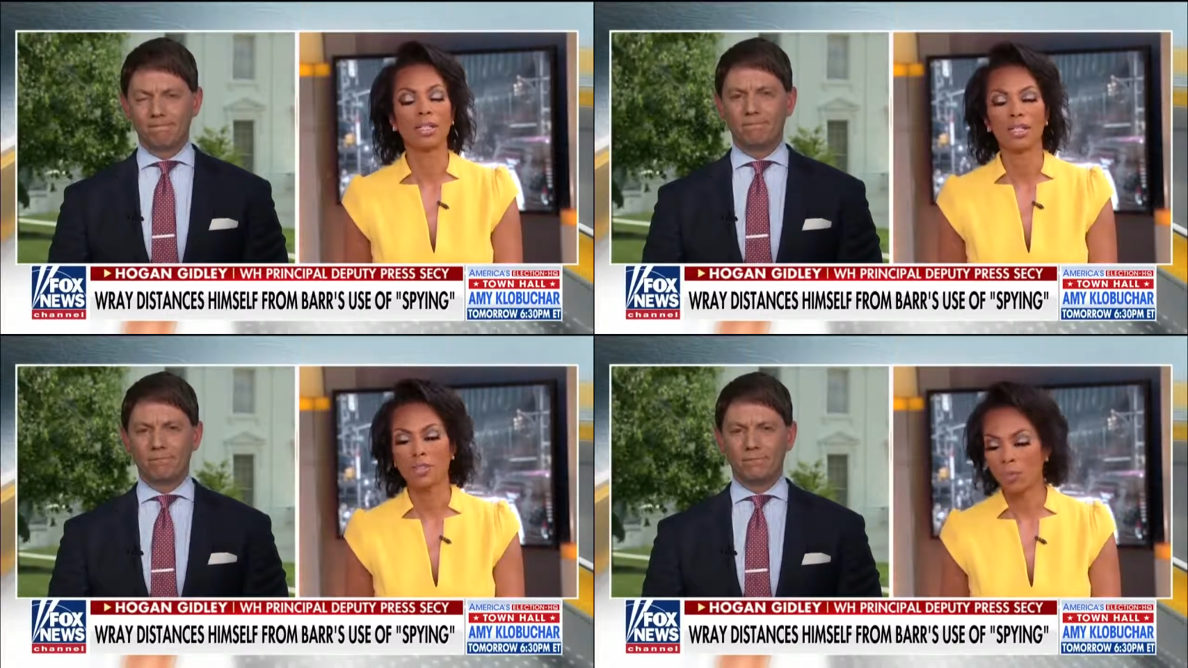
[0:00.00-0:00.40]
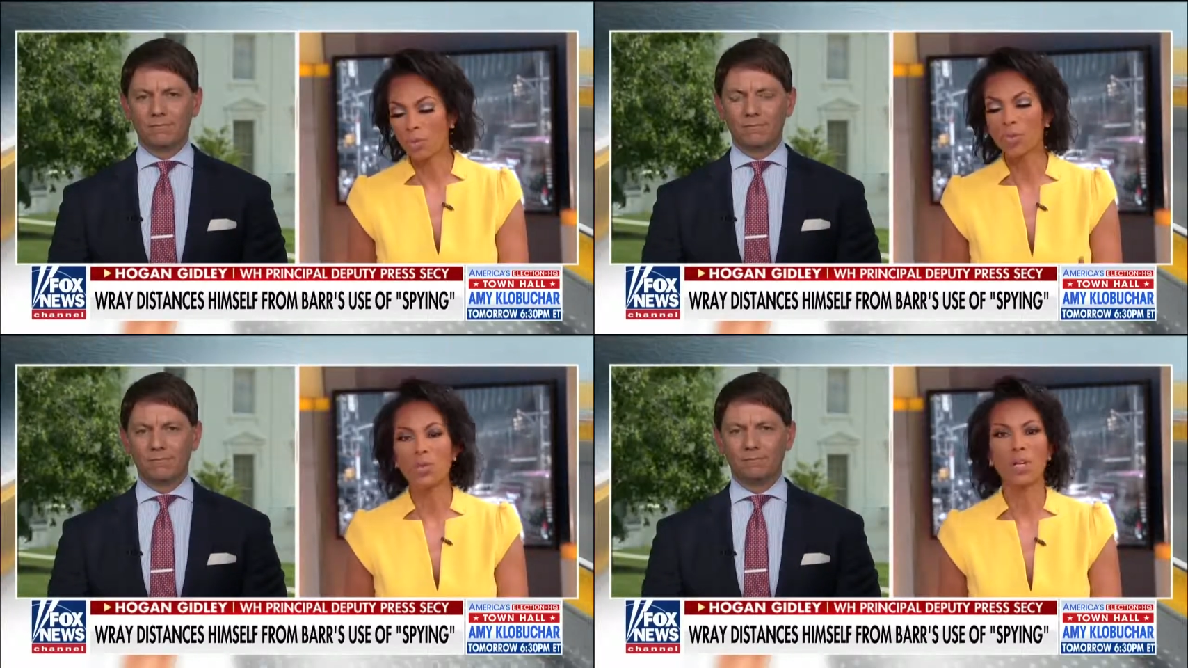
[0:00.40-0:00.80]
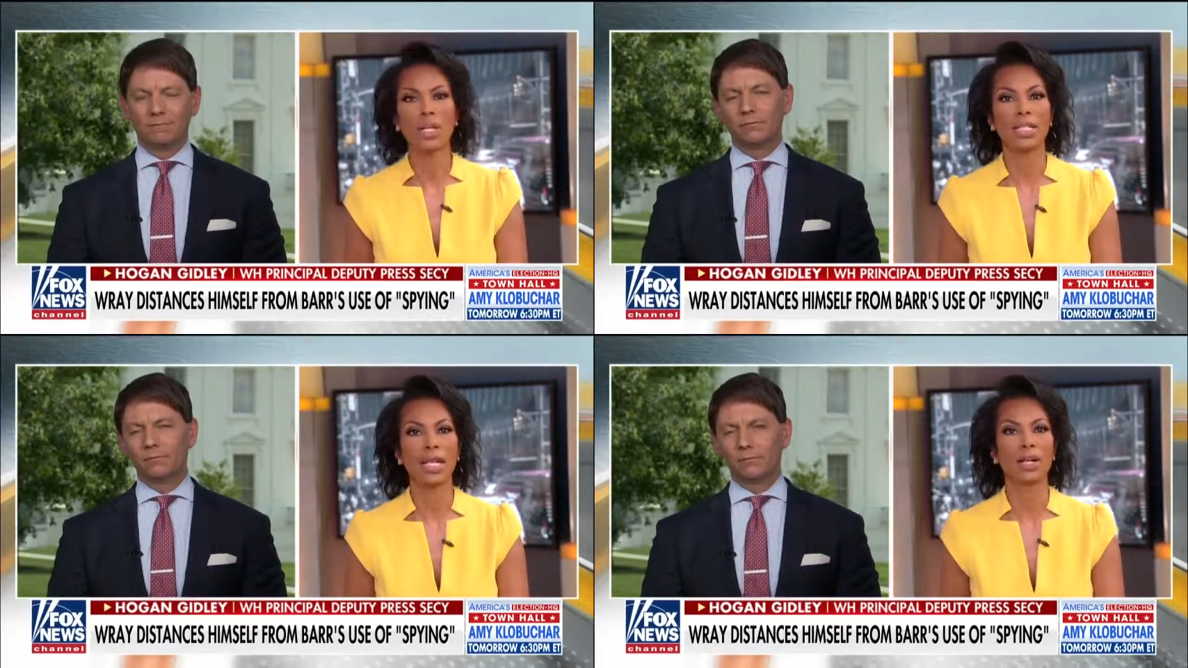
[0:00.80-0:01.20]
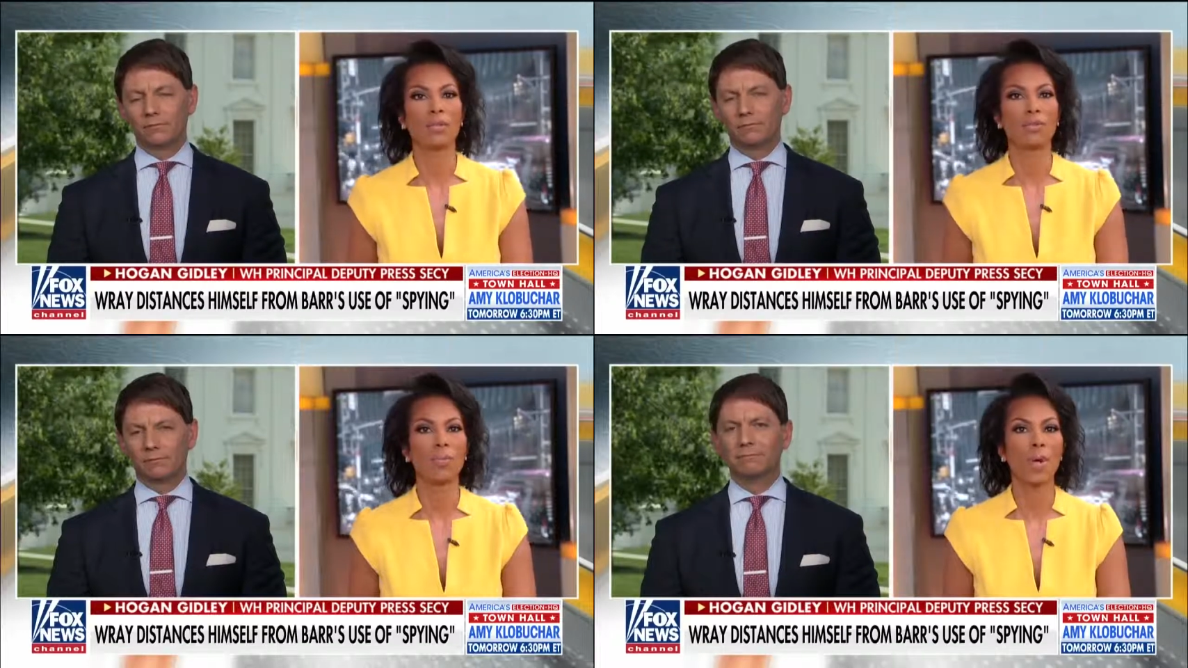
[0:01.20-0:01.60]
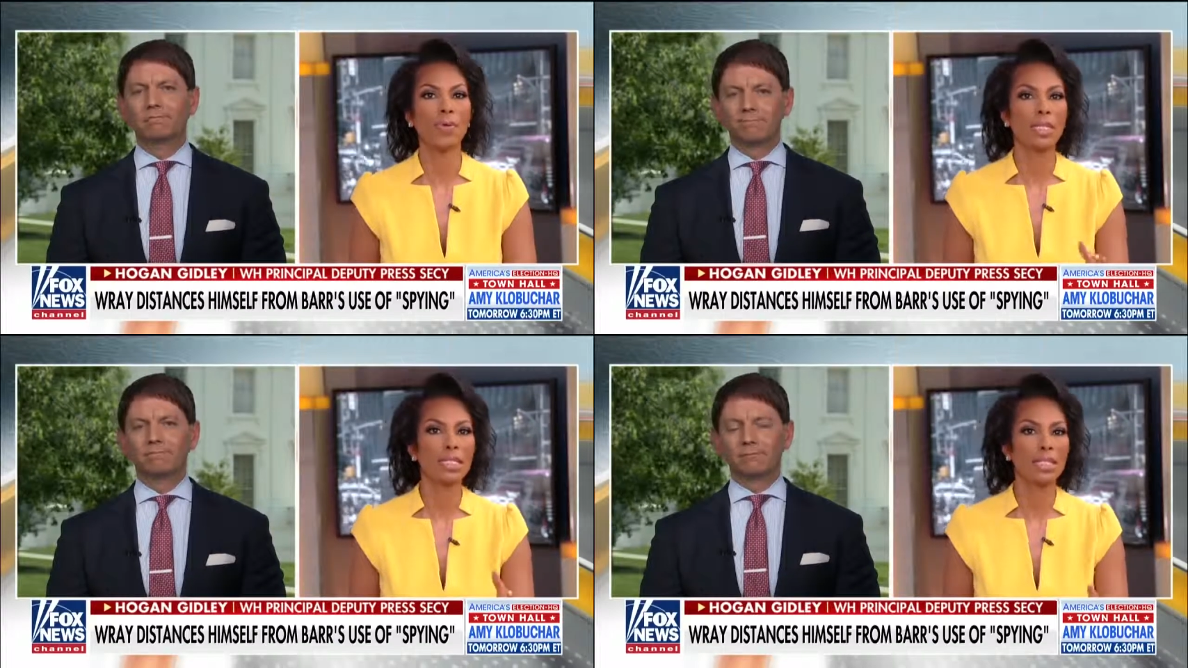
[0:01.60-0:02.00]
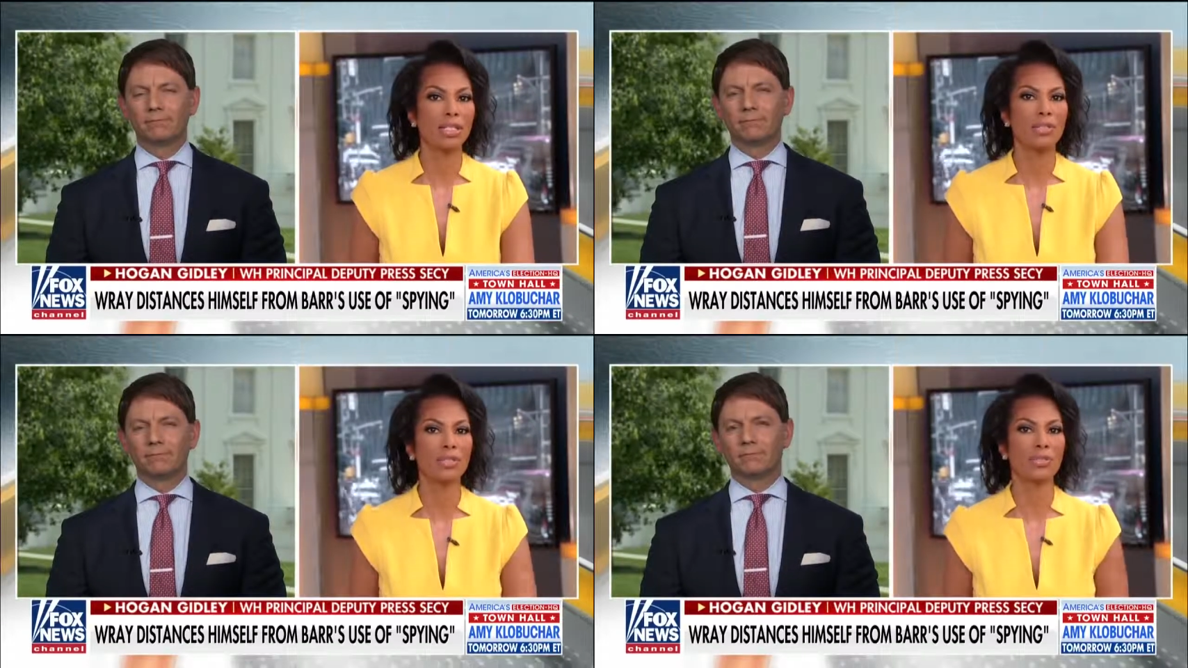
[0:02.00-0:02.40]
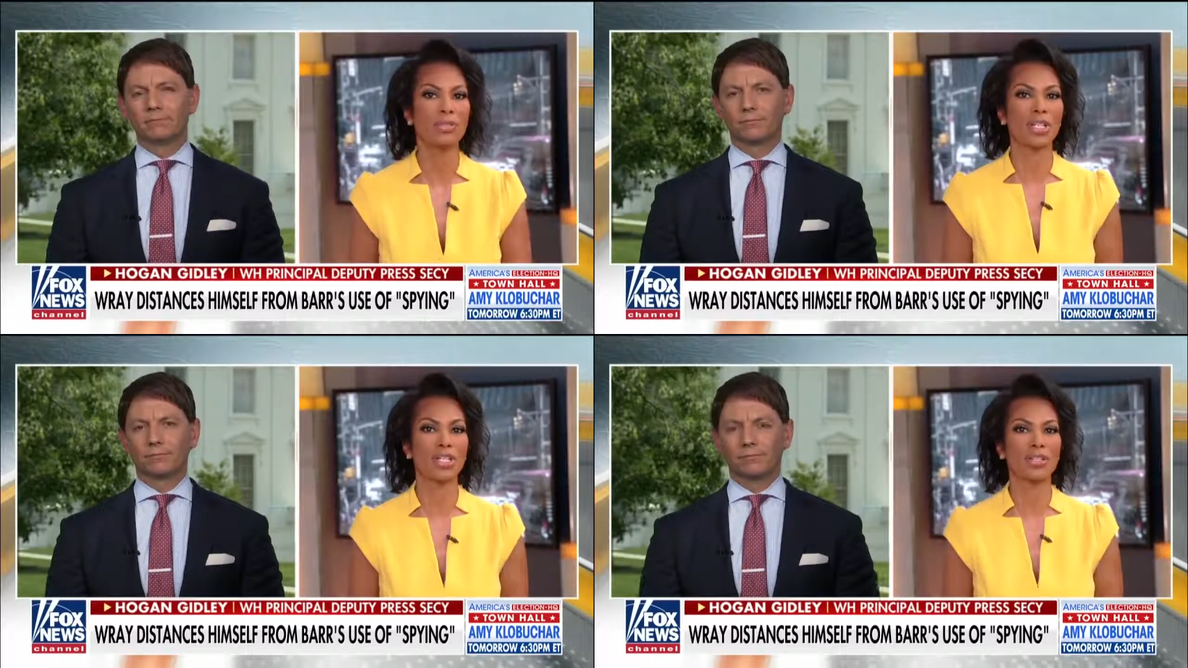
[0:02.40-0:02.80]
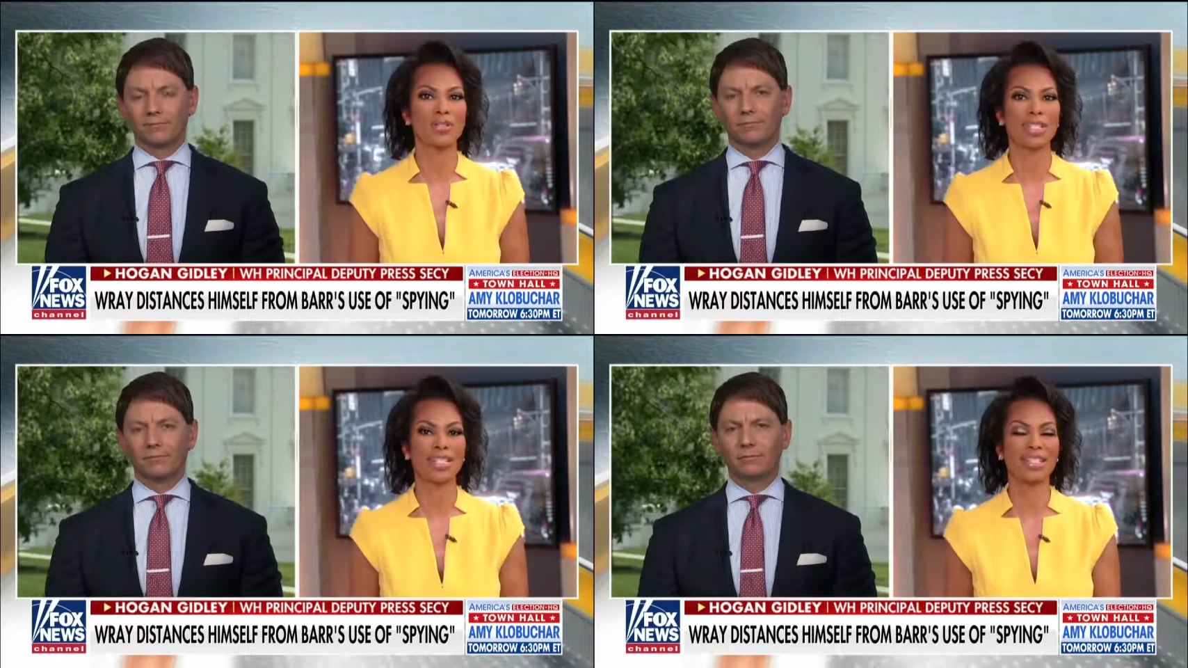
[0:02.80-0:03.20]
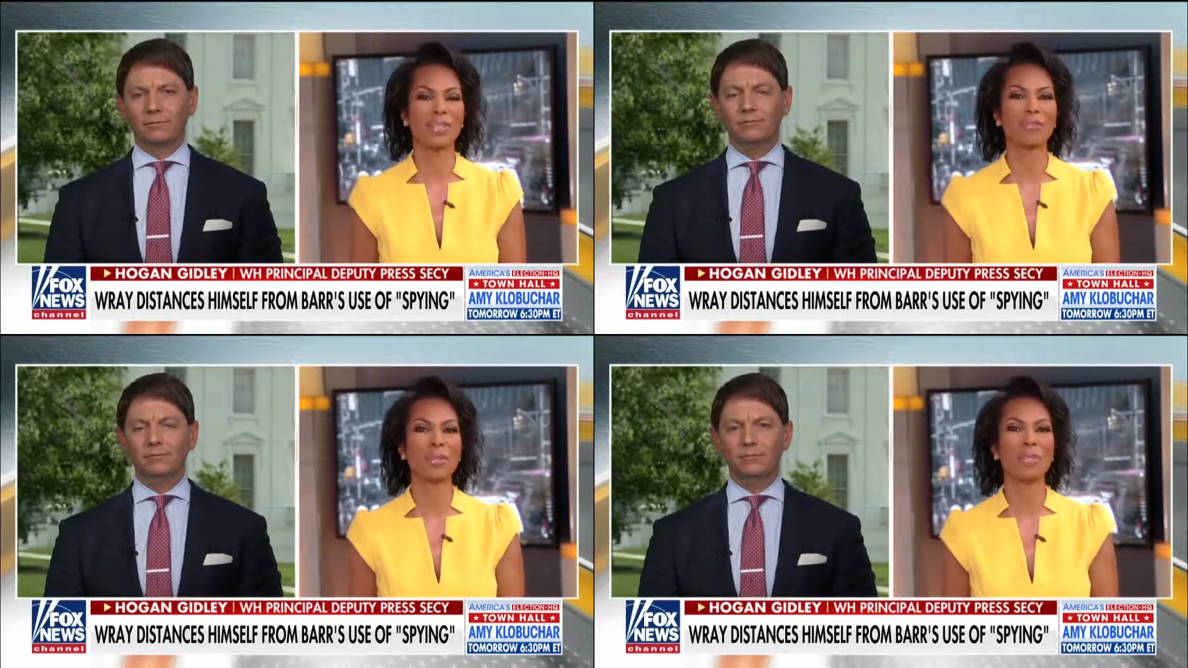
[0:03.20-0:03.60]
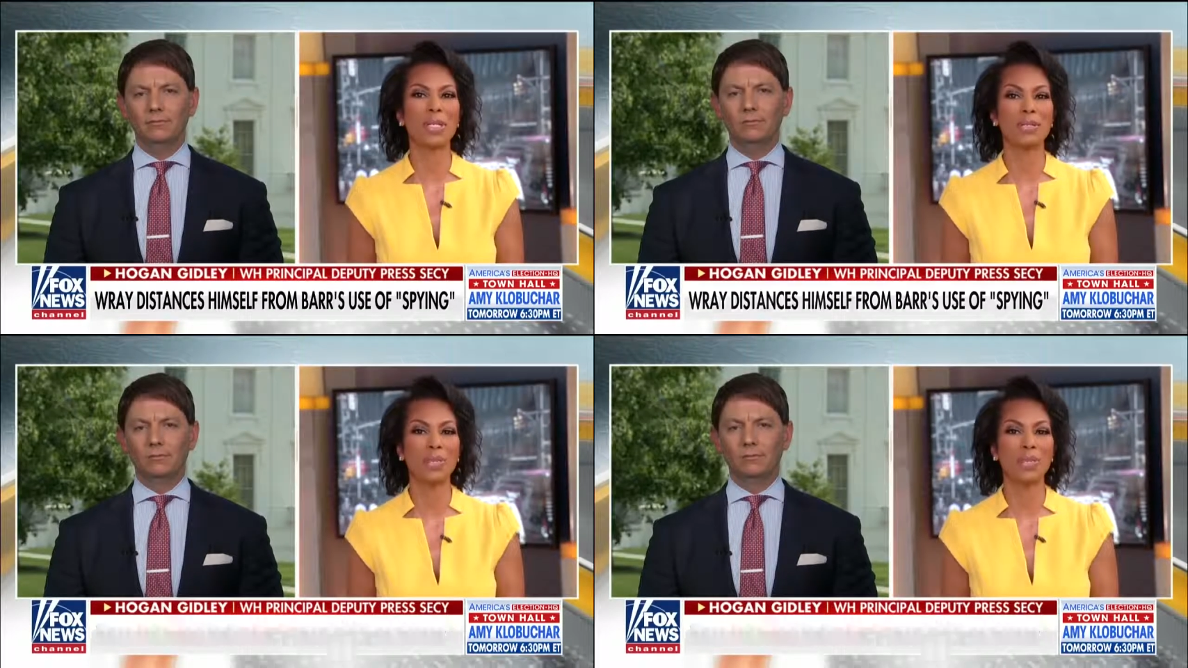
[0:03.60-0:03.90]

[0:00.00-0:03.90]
Speaker 1: So we'll move on now. Republican senators are set to attend a 3 p.m.